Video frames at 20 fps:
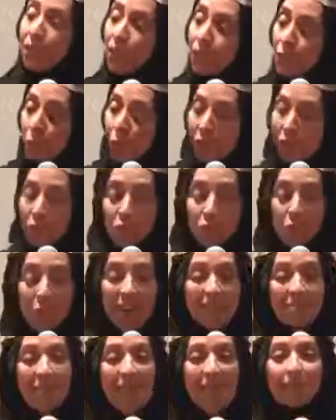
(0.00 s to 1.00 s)
So on the
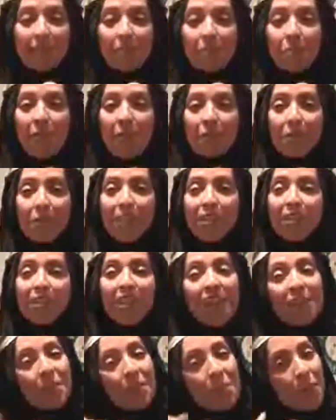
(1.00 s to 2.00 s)
drive back to Bay Ridge,
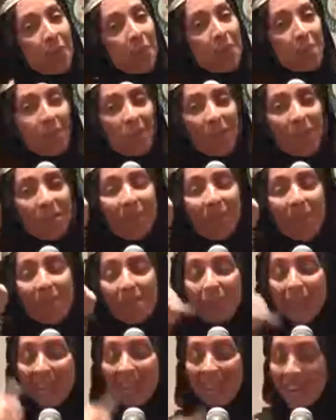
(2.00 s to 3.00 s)
I called the Monem
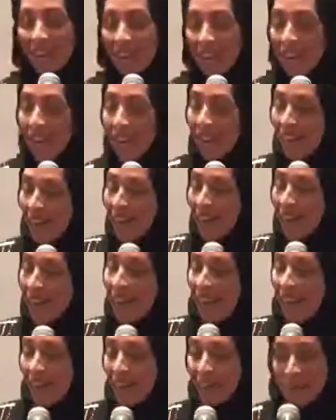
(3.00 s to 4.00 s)
family again.
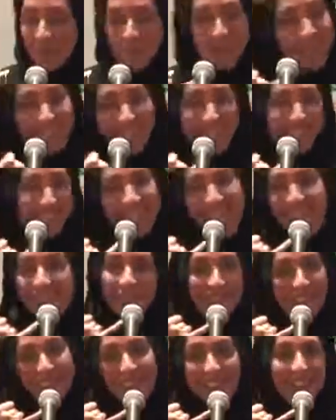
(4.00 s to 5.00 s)
I'm ready to take
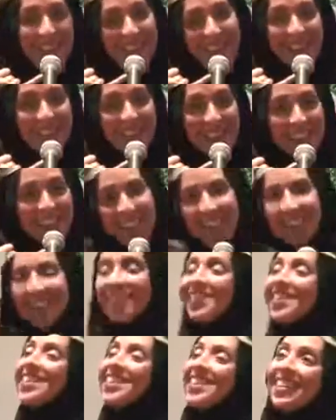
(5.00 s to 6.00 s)
my shahada.
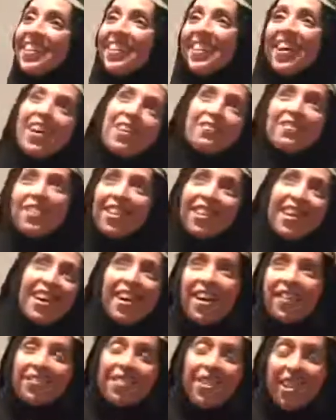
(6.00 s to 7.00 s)
Alhamdulillah,
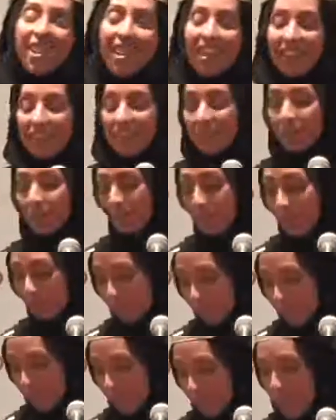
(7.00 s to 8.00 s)
alhamdulillah.
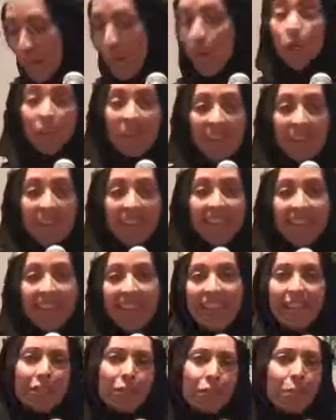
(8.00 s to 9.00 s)
Okay,
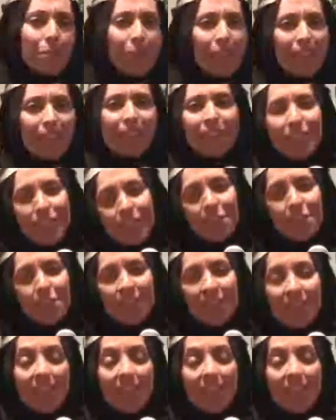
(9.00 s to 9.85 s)
here's what we're going to do.